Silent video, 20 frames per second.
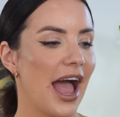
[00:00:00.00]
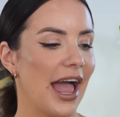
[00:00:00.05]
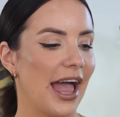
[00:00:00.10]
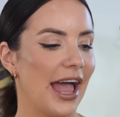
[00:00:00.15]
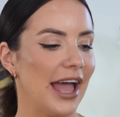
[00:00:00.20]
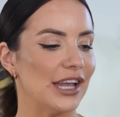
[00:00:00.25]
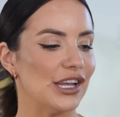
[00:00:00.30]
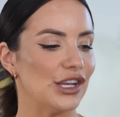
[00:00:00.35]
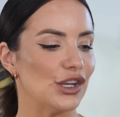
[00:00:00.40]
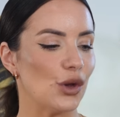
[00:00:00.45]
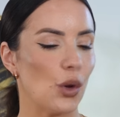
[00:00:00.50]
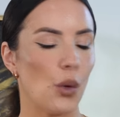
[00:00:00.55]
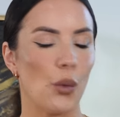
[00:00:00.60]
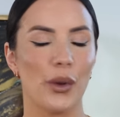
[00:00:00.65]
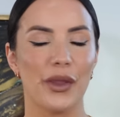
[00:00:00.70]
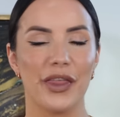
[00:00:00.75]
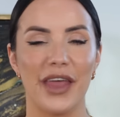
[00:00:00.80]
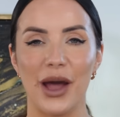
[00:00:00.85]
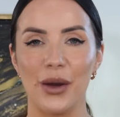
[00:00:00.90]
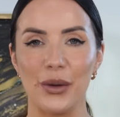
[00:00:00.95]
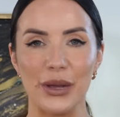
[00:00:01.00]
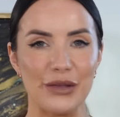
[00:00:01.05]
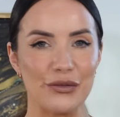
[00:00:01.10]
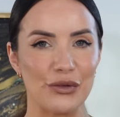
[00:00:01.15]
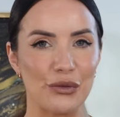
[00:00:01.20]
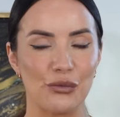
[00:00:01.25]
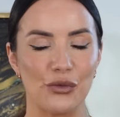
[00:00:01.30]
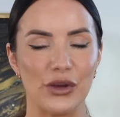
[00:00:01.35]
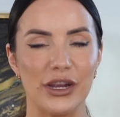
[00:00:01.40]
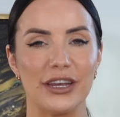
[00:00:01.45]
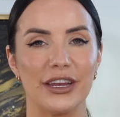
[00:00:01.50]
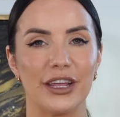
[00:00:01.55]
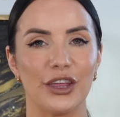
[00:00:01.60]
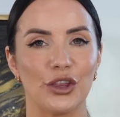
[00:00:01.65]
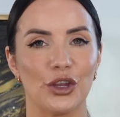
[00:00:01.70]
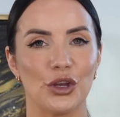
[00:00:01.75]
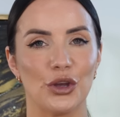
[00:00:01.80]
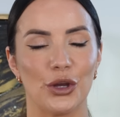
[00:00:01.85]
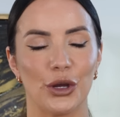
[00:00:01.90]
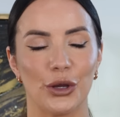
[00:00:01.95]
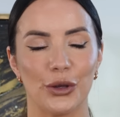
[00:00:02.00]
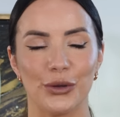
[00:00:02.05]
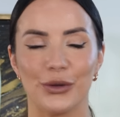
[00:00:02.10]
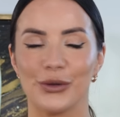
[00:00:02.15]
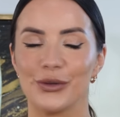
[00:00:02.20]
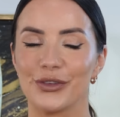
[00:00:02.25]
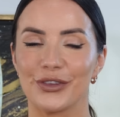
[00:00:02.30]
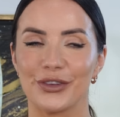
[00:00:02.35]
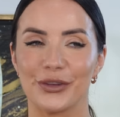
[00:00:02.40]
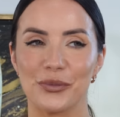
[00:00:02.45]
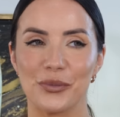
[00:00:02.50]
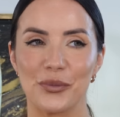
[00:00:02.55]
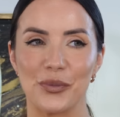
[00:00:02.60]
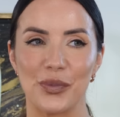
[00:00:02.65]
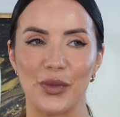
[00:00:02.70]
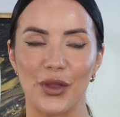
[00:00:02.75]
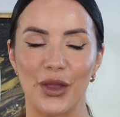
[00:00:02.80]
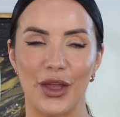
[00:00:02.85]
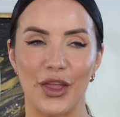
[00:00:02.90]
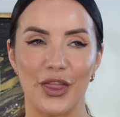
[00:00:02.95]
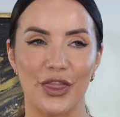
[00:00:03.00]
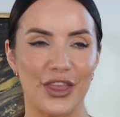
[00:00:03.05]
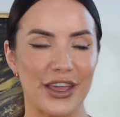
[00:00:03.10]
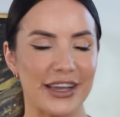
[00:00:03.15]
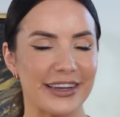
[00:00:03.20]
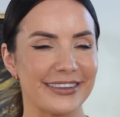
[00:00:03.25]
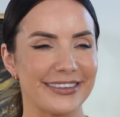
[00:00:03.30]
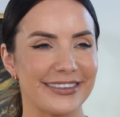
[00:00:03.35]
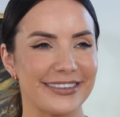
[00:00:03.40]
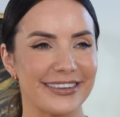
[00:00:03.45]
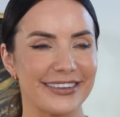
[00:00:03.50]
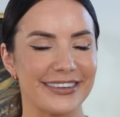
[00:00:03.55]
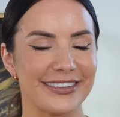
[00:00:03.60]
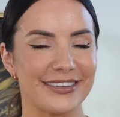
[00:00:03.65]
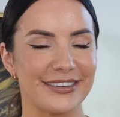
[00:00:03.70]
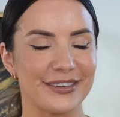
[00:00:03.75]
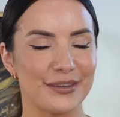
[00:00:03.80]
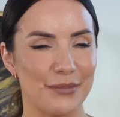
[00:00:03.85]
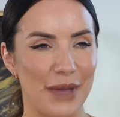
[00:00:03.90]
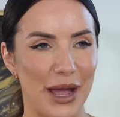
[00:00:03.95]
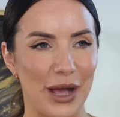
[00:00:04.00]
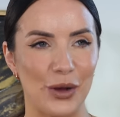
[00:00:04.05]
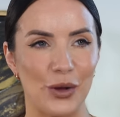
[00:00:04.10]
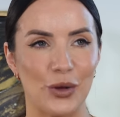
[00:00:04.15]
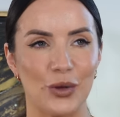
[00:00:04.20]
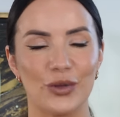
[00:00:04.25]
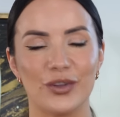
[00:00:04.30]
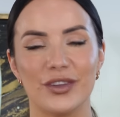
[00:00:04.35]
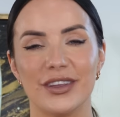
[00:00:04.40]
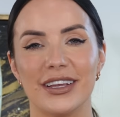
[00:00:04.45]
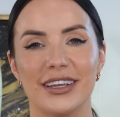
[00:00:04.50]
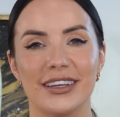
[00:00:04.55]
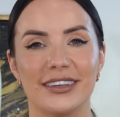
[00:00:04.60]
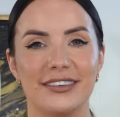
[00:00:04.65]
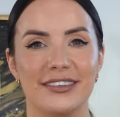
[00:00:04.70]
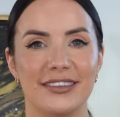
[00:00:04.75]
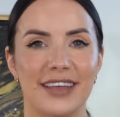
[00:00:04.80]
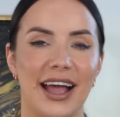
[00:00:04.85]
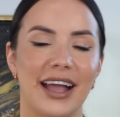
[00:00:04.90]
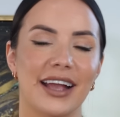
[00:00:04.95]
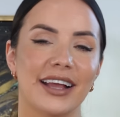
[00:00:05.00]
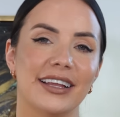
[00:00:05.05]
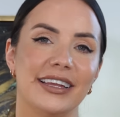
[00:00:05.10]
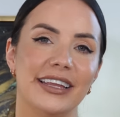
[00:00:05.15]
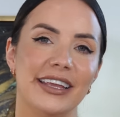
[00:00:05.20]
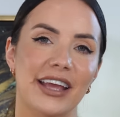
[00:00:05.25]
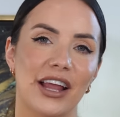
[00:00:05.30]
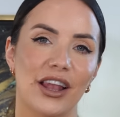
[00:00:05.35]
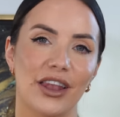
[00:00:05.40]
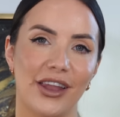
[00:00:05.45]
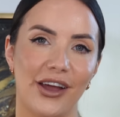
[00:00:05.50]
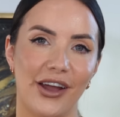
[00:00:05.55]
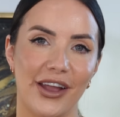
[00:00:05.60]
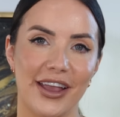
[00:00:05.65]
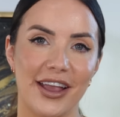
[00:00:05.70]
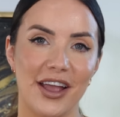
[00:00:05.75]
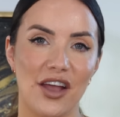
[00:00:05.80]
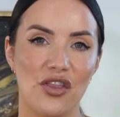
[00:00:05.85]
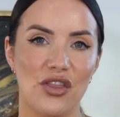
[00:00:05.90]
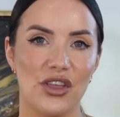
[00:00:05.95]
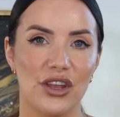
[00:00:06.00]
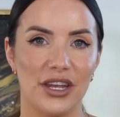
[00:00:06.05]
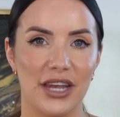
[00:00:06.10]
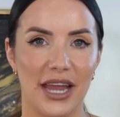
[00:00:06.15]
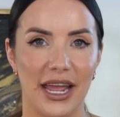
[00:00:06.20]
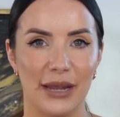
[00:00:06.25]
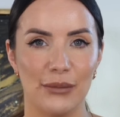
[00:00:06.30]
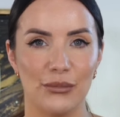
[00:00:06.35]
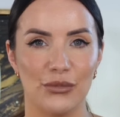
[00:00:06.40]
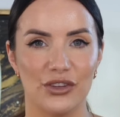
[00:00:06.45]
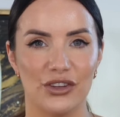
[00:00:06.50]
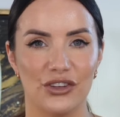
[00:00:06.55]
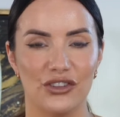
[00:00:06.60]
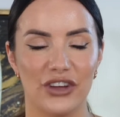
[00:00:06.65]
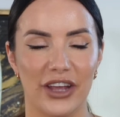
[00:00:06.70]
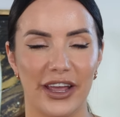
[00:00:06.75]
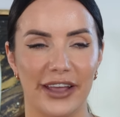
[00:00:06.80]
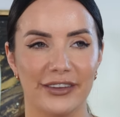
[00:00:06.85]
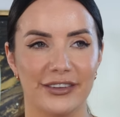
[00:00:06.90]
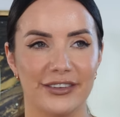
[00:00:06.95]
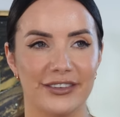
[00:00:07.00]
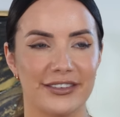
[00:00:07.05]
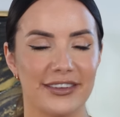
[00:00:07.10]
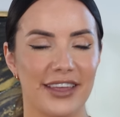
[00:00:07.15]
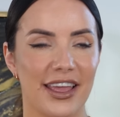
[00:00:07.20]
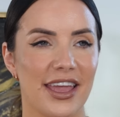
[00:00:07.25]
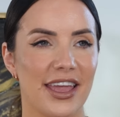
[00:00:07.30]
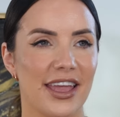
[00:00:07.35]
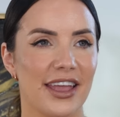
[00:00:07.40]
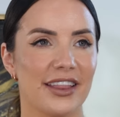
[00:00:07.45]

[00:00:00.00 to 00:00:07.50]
And without even reading the notes, this smells exactly like the name suggests.